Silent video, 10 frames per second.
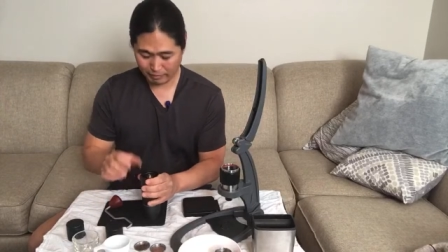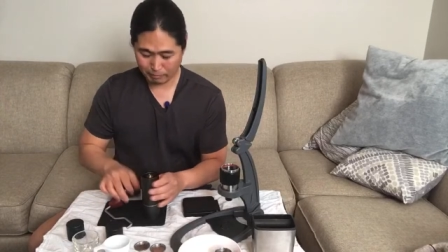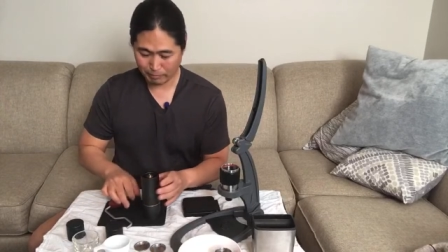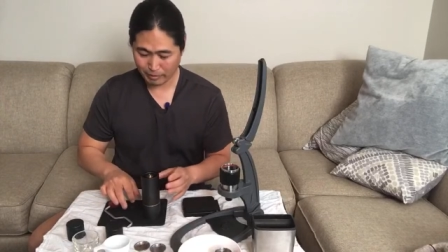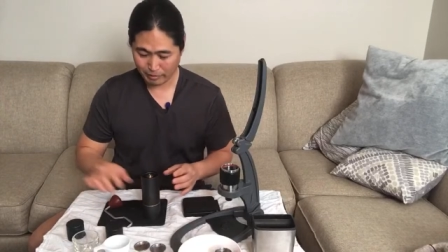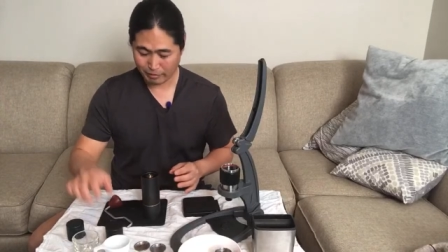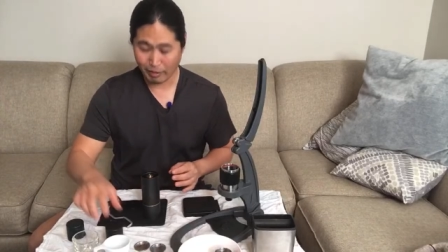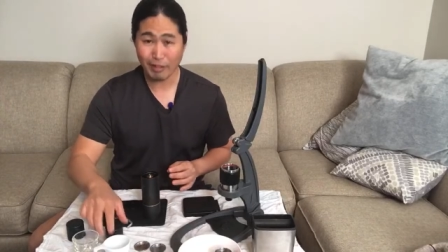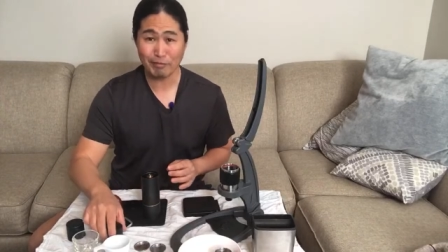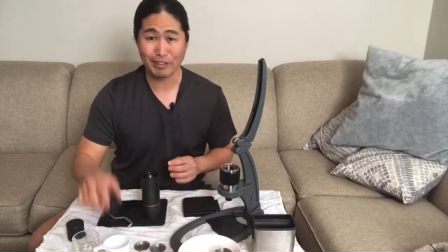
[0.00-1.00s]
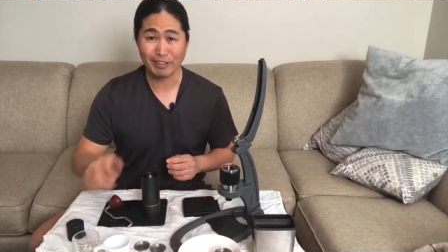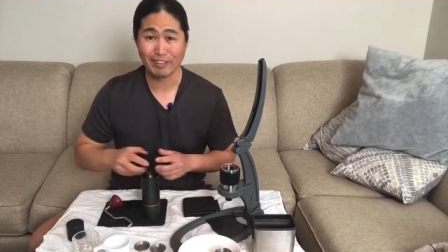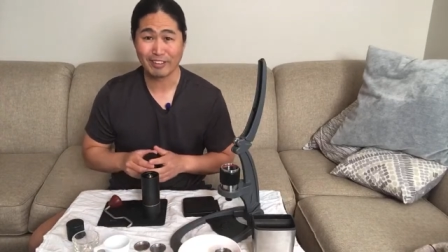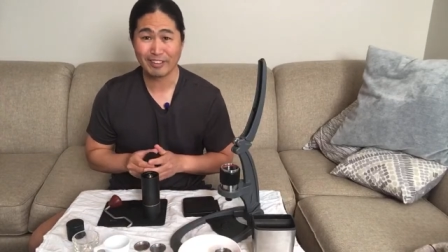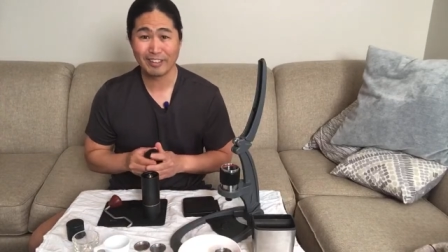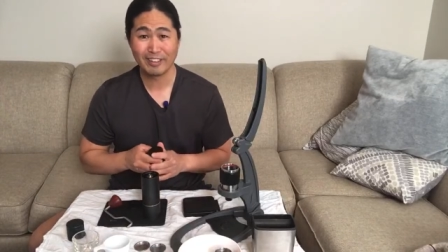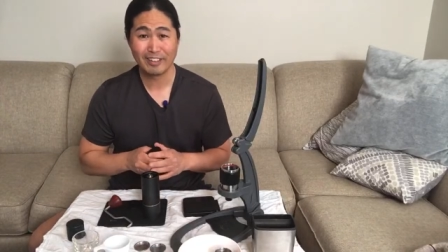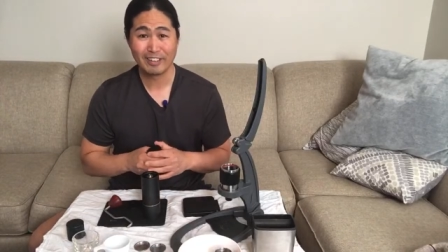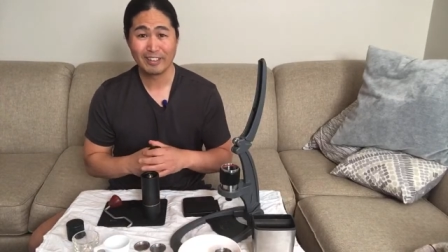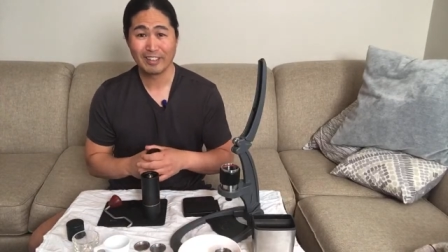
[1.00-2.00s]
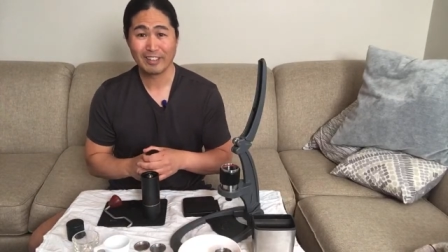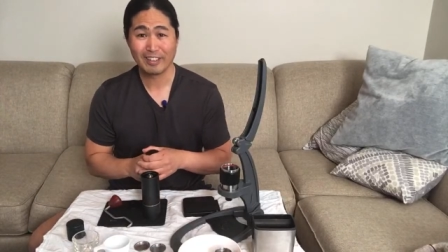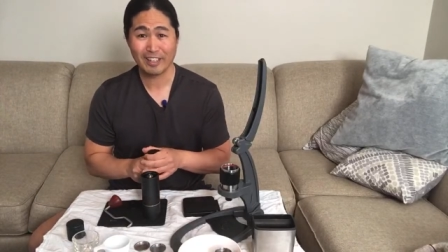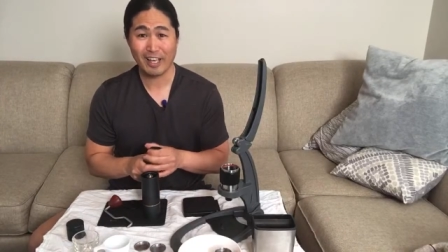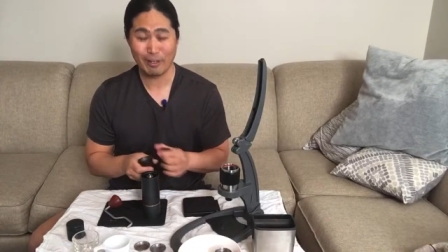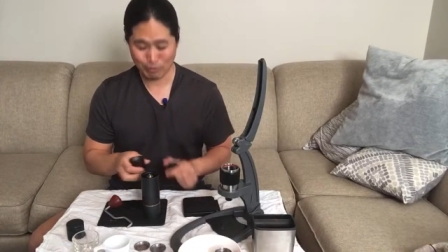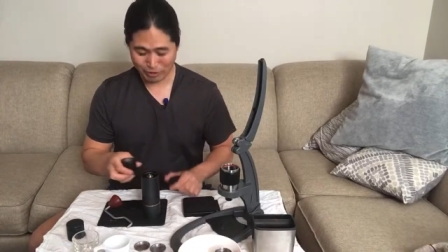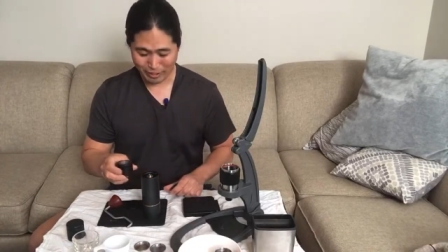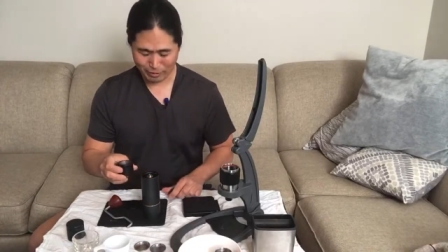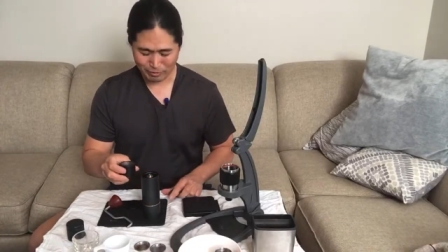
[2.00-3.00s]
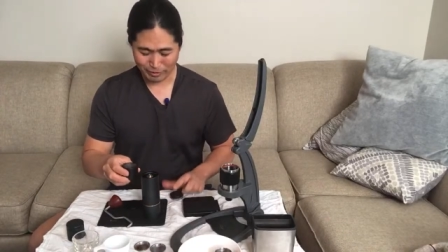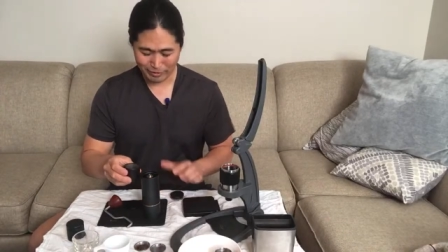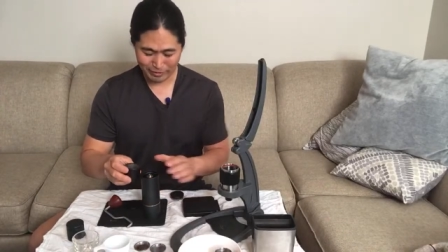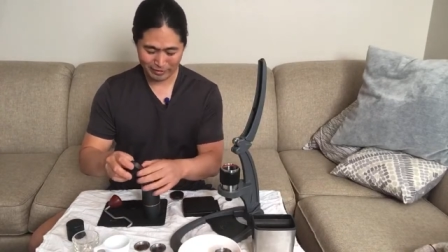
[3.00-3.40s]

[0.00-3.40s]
making coffee in the couch, actually.